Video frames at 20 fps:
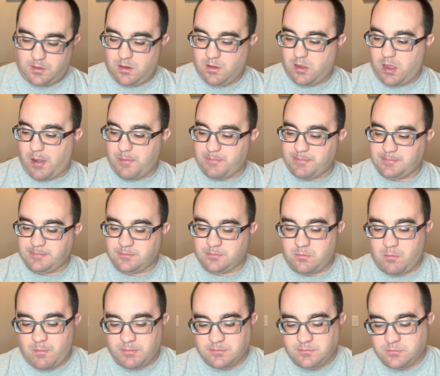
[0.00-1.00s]
Okay.
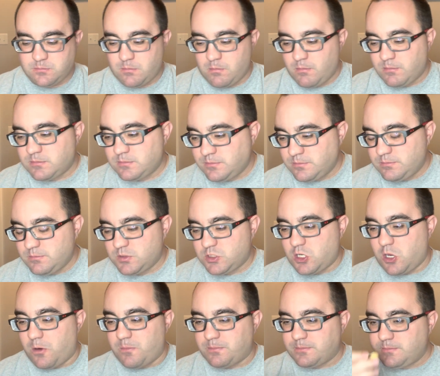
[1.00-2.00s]

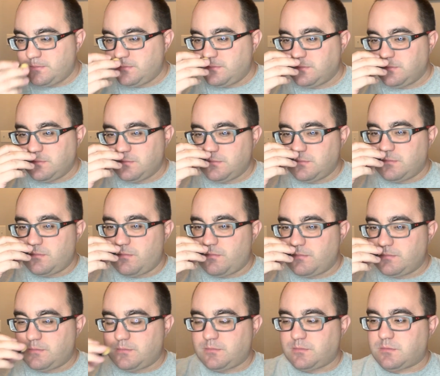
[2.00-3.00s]
So,
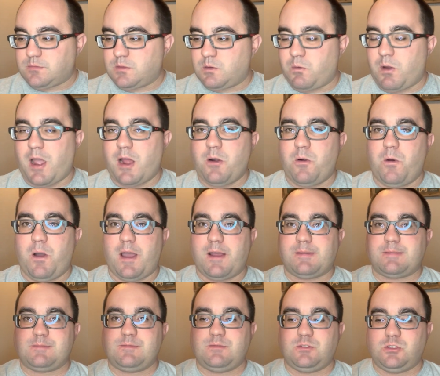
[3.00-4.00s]
right away,
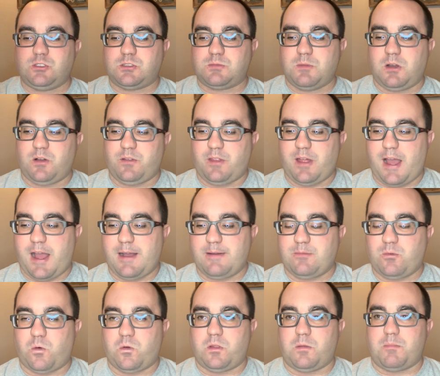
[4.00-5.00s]
if you smell that
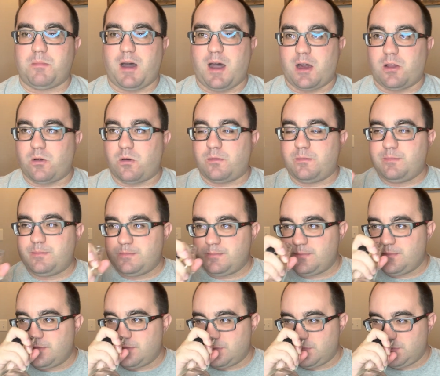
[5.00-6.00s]
or the bottle,
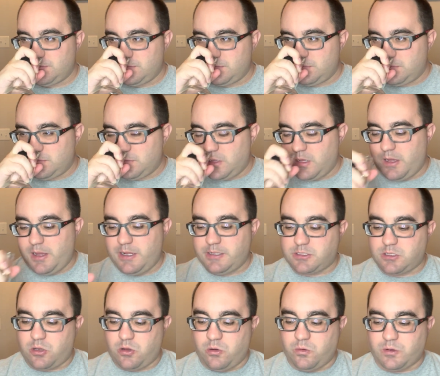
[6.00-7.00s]
it's
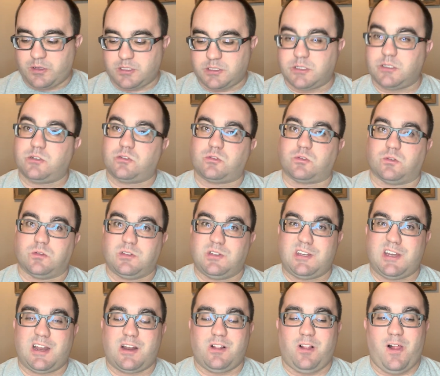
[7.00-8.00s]
oak central. You
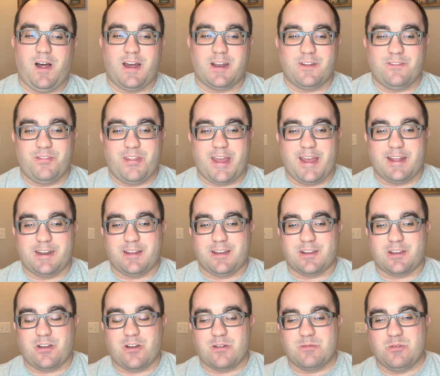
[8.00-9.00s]
got a lot of
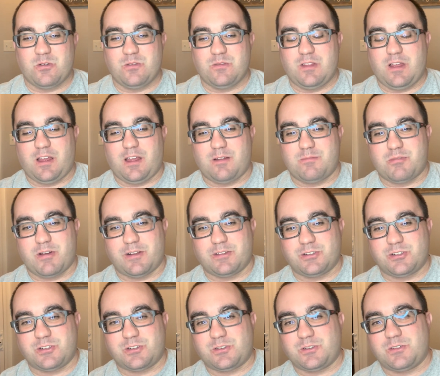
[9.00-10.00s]
that caramel, brown
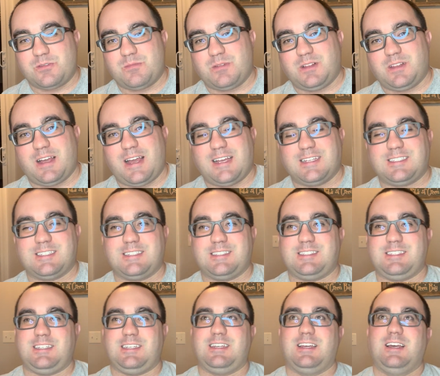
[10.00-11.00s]
sugar,
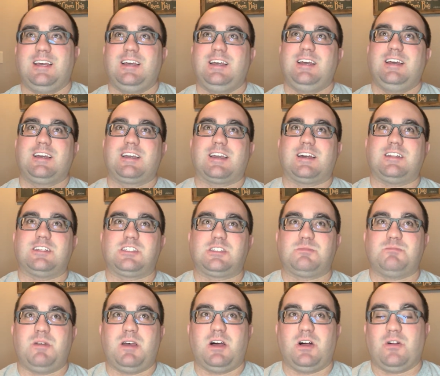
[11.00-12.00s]
molassesy kind of
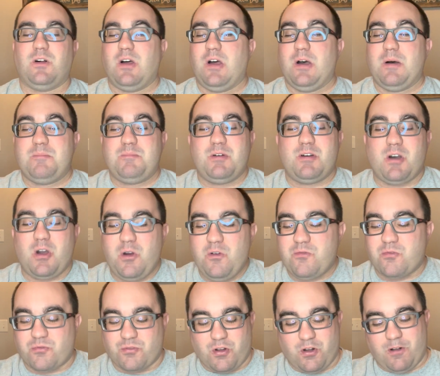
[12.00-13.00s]
smell. But
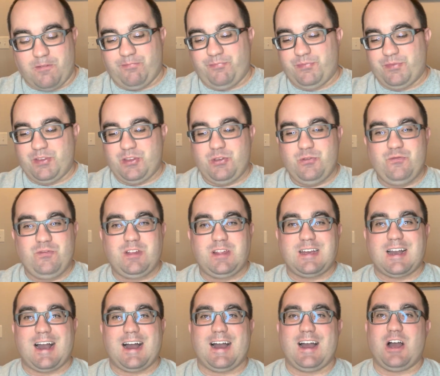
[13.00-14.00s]
overall, you
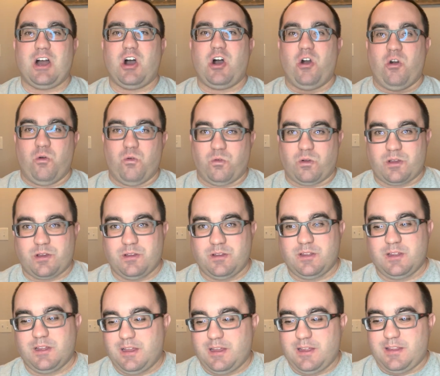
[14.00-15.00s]
got oak.
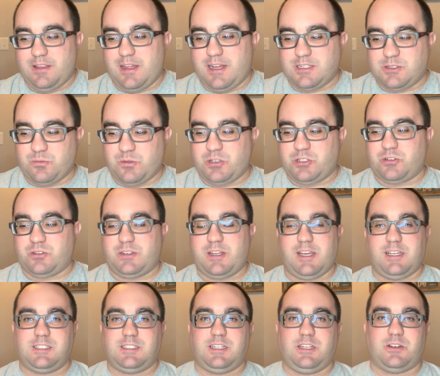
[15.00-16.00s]
That's what you're
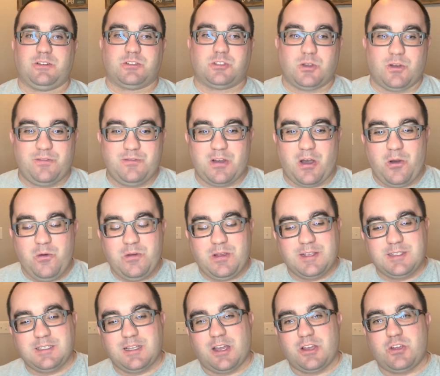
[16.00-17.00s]
tasting here. So if oak
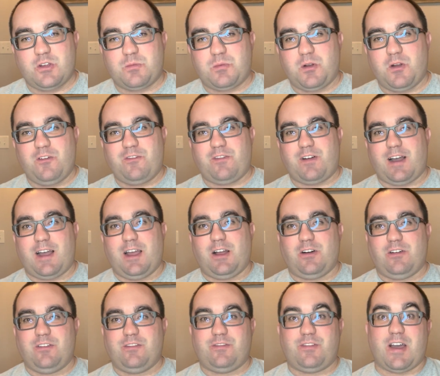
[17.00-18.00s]
is not your
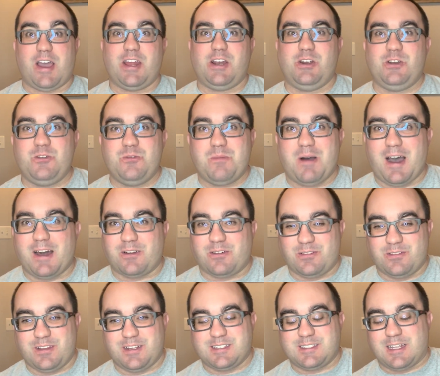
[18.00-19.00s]
profile, find a new bottle.
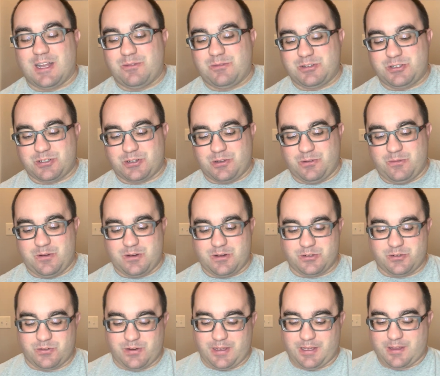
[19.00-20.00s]
That's not what you're going to want to
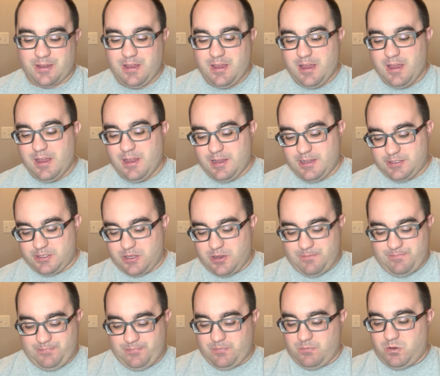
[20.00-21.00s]
drink. So
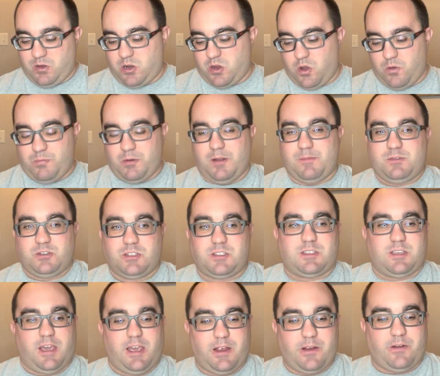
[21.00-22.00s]
I'm going to open up just
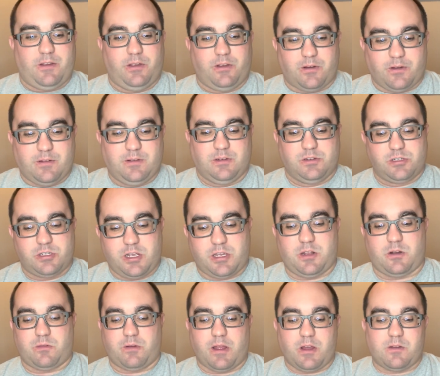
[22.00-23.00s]
a hair here, shake it
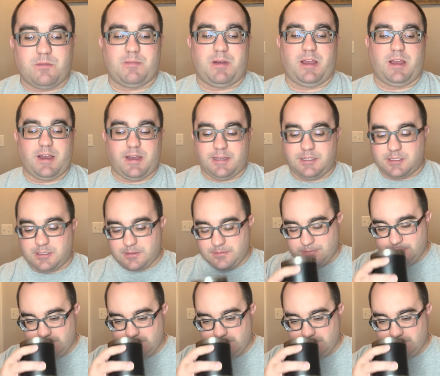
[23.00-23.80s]
around in my ice.